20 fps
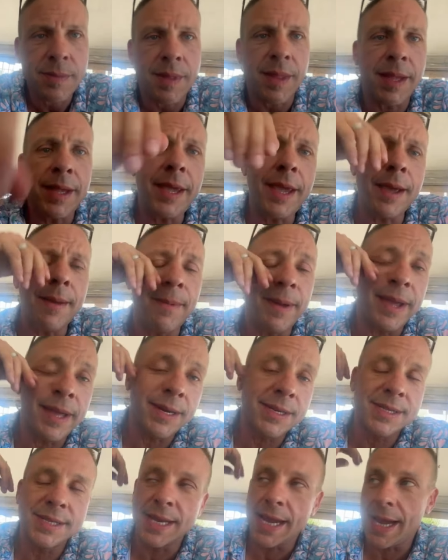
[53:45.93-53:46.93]
Yeah, man,
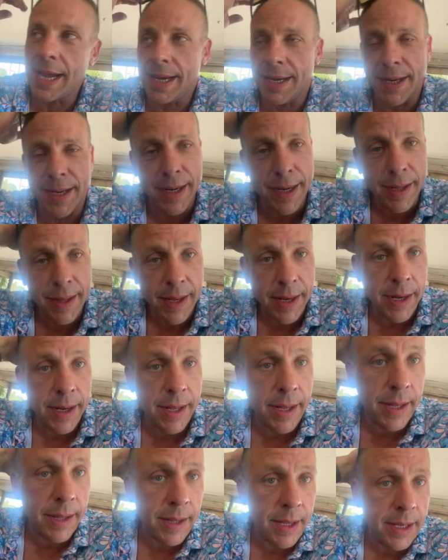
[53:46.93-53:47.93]
it's sad.
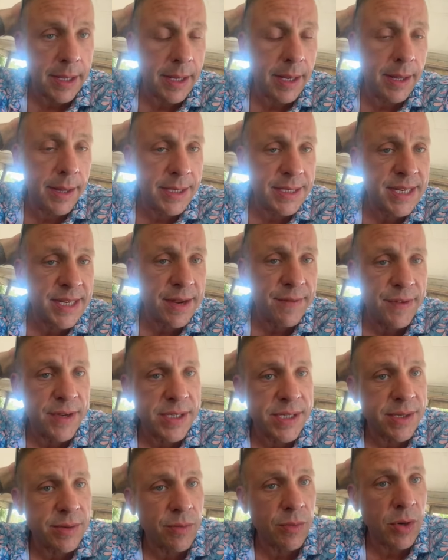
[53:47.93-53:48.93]
That stuff
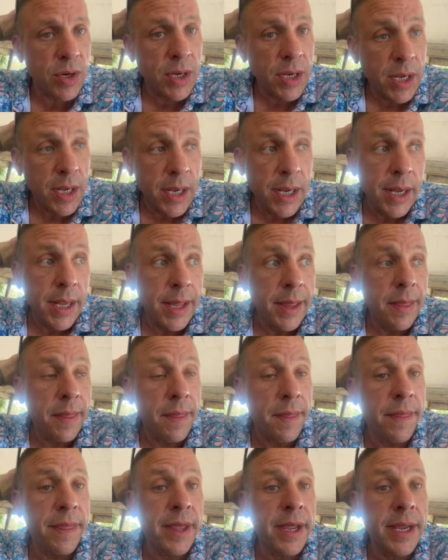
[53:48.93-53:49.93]
is
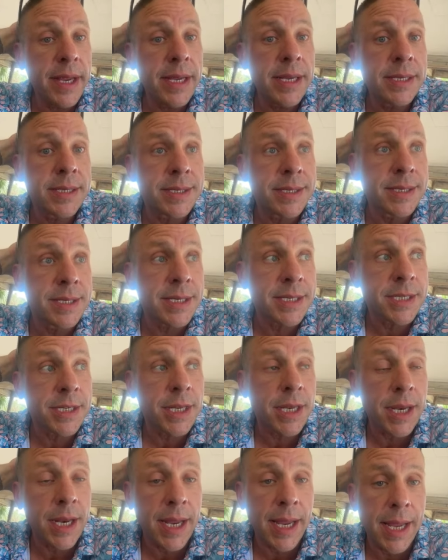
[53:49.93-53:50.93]
these just
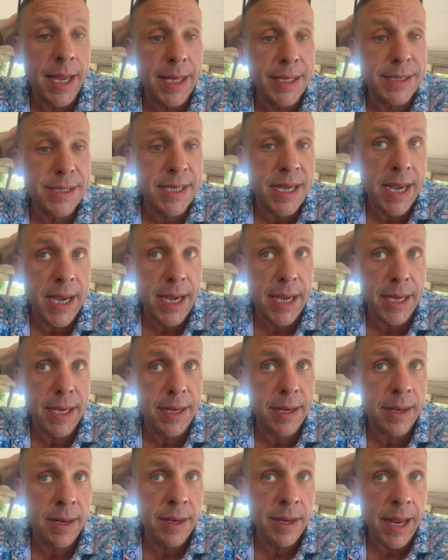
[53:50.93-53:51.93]

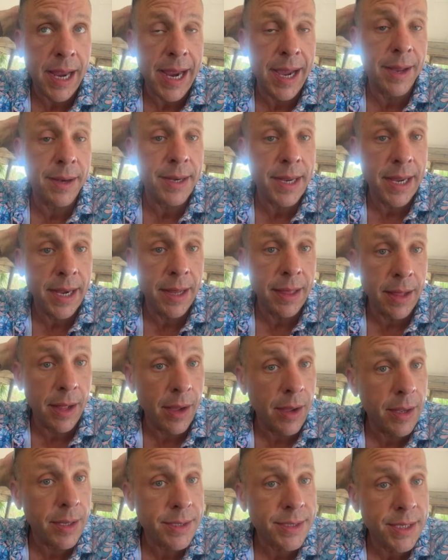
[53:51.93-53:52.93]
insane, outdated
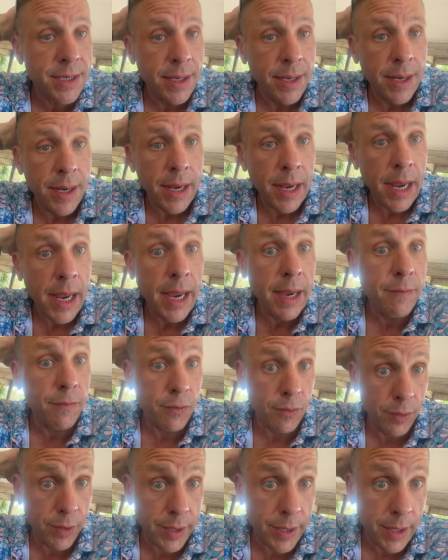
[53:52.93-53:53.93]
laws have
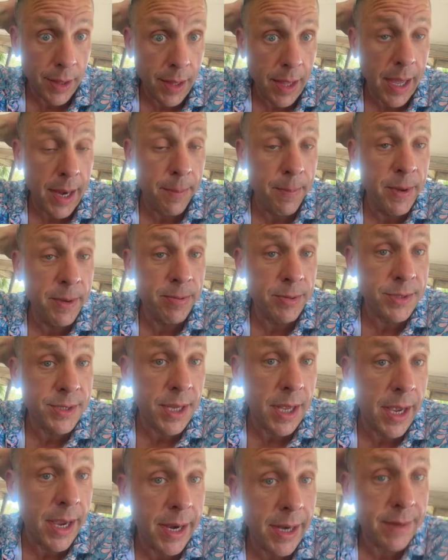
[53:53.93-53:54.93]
ruined a lot of people's
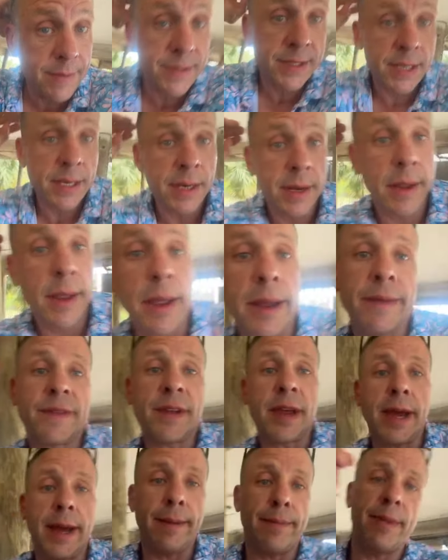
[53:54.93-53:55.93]
lives, have
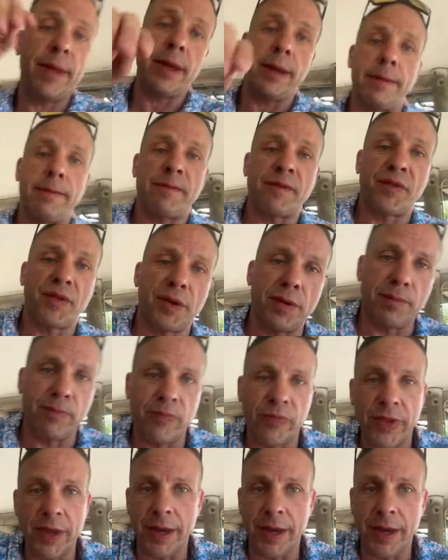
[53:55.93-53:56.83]
kept them from